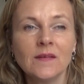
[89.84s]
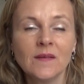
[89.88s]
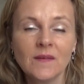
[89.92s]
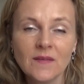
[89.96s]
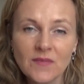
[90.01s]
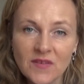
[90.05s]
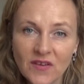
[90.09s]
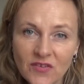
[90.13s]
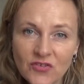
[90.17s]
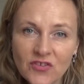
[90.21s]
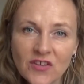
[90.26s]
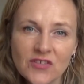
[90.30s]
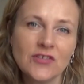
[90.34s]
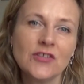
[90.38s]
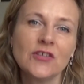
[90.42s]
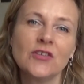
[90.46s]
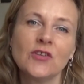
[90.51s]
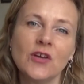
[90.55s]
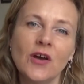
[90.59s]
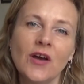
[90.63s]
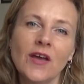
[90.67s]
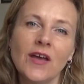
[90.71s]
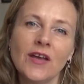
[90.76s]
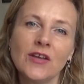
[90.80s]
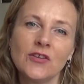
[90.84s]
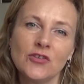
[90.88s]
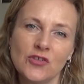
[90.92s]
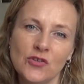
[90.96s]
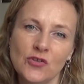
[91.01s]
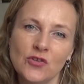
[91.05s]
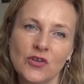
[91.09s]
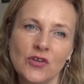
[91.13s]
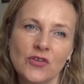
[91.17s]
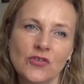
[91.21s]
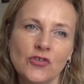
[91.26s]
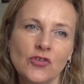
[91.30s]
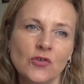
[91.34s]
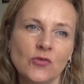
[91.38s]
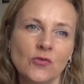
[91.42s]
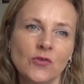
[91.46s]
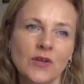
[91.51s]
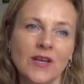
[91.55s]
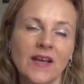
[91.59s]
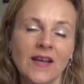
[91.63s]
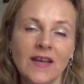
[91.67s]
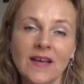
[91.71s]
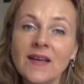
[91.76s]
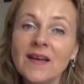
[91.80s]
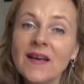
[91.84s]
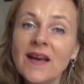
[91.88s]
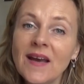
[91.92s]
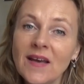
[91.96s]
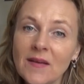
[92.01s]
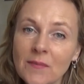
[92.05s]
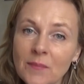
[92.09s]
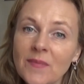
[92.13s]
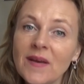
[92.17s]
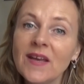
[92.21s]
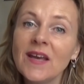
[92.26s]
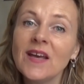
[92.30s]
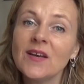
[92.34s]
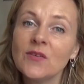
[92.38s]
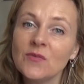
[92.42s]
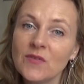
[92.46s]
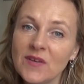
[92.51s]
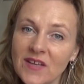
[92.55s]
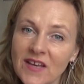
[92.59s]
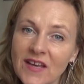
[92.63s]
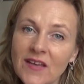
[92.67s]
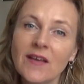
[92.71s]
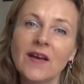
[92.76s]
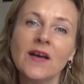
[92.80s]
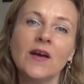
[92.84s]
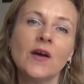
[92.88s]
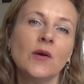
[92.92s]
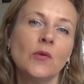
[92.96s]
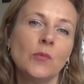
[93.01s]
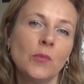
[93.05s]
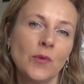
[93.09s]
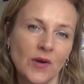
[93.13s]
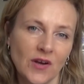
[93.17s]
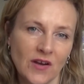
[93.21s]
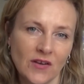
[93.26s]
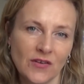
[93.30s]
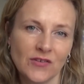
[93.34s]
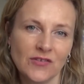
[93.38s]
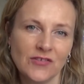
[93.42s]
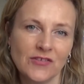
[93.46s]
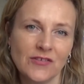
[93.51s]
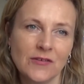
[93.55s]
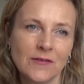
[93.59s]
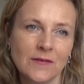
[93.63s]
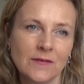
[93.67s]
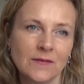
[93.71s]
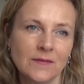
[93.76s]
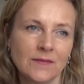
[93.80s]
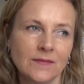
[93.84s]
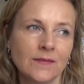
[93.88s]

They're just starting to learn to read and begin reading their own books.